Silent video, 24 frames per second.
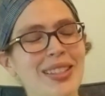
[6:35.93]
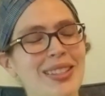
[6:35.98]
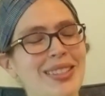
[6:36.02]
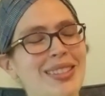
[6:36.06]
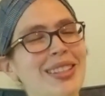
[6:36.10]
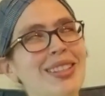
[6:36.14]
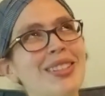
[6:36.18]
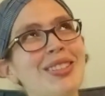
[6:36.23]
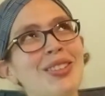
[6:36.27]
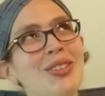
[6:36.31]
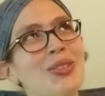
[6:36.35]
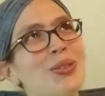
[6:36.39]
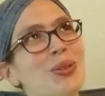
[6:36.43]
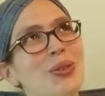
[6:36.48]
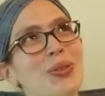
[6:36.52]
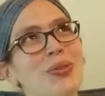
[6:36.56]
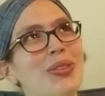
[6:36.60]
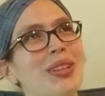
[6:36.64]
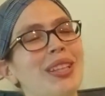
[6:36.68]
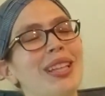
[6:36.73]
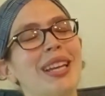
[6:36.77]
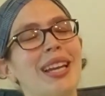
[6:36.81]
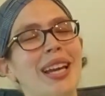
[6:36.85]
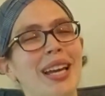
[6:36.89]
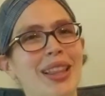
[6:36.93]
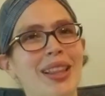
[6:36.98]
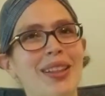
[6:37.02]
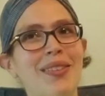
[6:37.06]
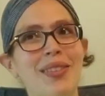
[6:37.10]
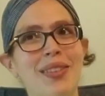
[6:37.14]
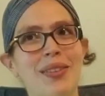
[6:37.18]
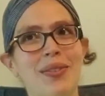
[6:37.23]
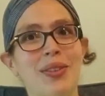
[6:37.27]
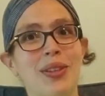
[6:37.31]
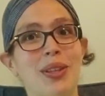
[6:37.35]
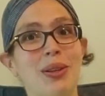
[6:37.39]
such a cool feeling. I love
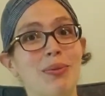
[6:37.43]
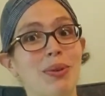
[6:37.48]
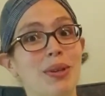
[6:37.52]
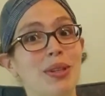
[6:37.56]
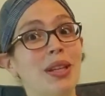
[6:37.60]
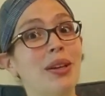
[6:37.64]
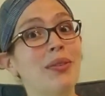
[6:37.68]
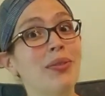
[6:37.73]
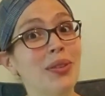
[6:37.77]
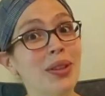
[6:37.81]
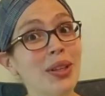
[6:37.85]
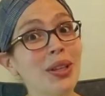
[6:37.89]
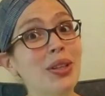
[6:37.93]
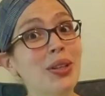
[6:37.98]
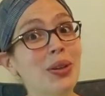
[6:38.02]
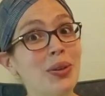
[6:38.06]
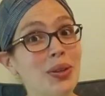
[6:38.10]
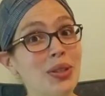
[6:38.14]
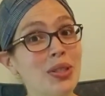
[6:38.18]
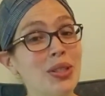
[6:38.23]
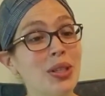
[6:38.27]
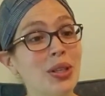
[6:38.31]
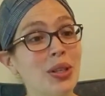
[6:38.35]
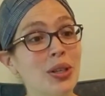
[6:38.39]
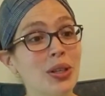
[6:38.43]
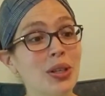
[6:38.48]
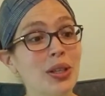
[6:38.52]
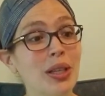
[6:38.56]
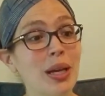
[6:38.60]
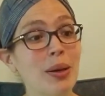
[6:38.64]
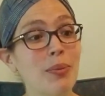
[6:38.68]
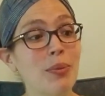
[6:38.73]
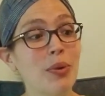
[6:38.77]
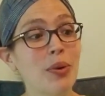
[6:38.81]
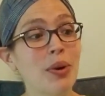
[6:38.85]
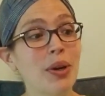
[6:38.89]
the feeling, but definitely noticing her a
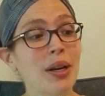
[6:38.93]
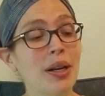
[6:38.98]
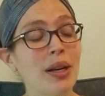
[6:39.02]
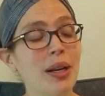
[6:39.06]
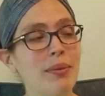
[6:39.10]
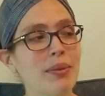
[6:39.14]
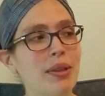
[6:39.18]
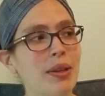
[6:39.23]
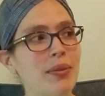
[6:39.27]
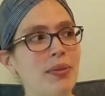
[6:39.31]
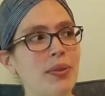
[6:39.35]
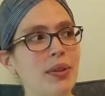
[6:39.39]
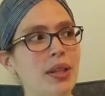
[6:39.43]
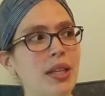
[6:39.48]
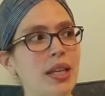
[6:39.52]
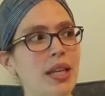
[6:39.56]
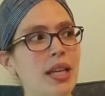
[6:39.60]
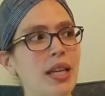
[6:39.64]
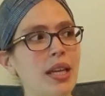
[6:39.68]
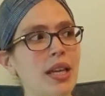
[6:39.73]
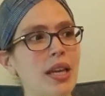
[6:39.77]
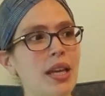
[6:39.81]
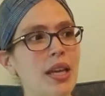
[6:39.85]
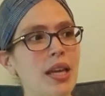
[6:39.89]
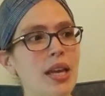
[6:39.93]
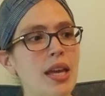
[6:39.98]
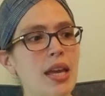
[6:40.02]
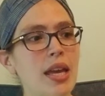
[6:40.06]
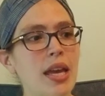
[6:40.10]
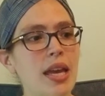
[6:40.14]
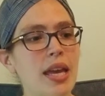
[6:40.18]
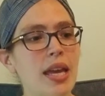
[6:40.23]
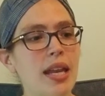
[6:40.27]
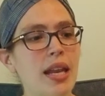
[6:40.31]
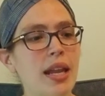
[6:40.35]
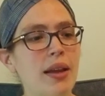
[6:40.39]
lot more.
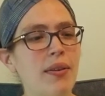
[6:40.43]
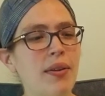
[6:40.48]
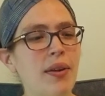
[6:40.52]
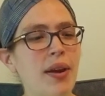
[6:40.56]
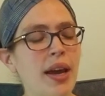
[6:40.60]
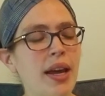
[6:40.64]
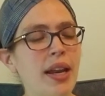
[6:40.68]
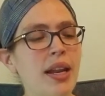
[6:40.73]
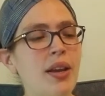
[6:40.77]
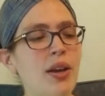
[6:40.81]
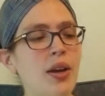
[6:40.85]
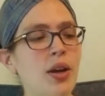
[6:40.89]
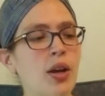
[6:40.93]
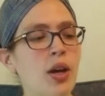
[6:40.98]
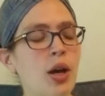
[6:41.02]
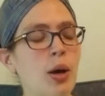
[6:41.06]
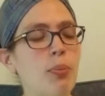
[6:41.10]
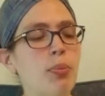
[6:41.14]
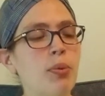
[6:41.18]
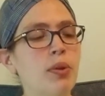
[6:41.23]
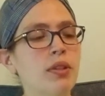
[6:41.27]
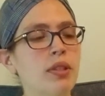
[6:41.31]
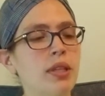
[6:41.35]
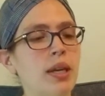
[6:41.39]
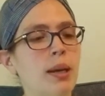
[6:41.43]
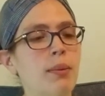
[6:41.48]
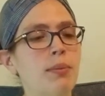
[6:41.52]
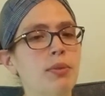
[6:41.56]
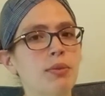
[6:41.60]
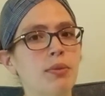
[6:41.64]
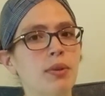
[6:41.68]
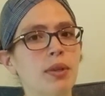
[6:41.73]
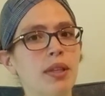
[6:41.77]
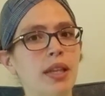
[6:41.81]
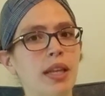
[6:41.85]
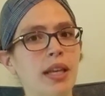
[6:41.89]
And I've had it a couple of times
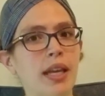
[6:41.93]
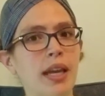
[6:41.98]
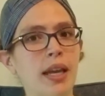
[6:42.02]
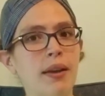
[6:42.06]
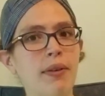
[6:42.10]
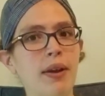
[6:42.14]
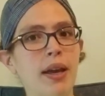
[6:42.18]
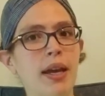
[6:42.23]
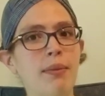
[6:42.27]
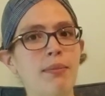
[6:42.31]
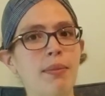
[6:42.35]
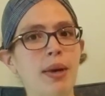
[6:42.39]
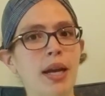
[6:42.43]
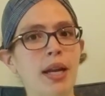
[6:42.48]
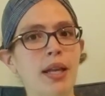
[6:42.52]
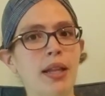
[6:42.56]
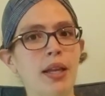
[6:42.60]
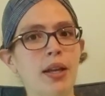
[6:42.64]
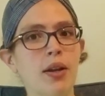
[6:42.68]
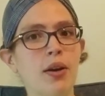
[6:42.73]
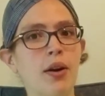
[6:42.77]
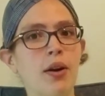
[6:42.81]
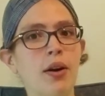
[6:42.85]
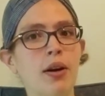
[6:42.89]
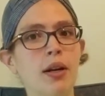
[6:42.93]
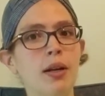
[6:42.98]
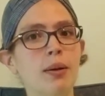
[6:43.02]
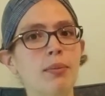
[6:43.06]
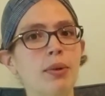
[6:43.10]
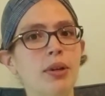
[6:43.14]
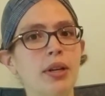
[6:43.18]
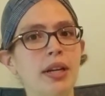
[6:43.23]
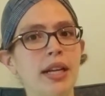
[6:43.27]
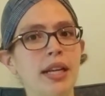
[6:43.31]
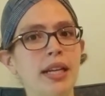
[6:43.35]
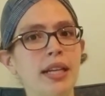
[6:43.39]
where like I've had my like arm
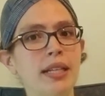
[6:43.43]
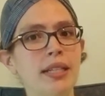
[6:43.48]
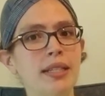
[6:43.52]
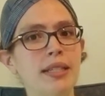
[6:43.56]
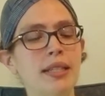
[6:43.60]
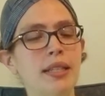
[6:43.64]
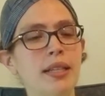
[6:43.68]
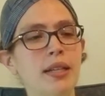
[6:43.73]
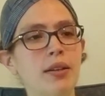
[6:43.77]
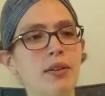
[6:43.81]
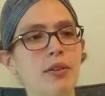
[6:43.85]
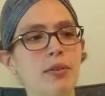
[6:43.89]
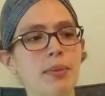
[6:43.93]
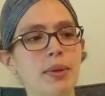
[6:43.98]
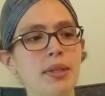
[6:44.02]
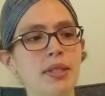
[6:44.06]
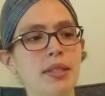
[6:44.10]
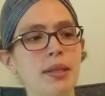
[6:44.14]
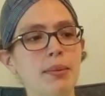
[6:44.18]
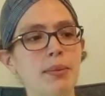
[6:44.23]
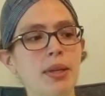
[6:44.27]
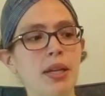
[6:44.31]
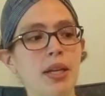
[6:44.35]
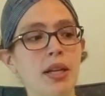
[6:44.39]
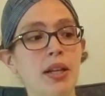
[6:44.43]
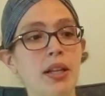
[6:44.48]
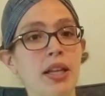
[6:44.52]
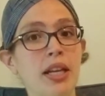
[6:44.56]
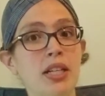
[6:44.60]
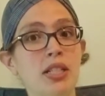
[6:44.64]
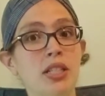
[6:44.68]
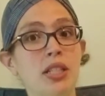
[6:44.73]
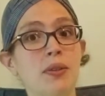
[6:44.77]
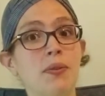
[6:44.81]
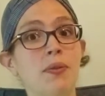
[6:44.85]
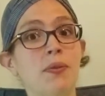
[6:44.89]
or hand sitting over my stomach and I'll
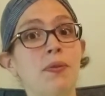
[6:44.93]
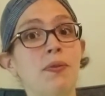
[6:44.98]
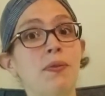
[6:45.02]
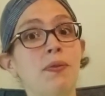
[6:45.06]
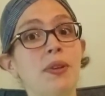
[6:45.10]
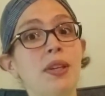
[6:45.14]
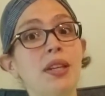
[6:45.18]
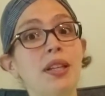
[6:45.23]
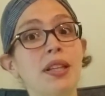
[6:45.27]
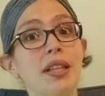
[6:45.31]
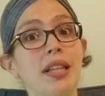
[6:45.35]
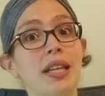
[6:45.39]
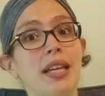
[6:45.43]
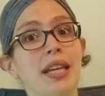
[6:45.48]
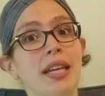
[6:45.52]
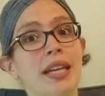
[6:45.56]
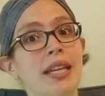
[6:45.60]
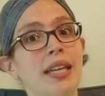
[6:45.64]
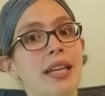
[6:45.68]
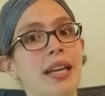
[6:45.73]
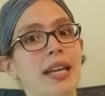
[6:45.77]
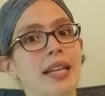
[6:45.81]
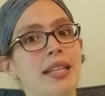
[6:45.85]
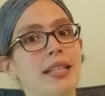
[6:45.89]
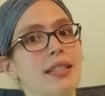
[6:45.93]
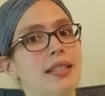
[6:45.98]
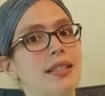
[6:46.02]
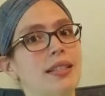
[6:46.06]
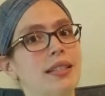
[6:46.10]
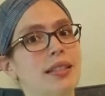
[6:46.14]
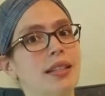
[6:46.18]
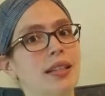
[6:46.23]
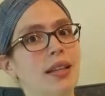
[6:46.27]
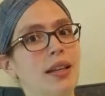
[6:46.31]
actually feel it against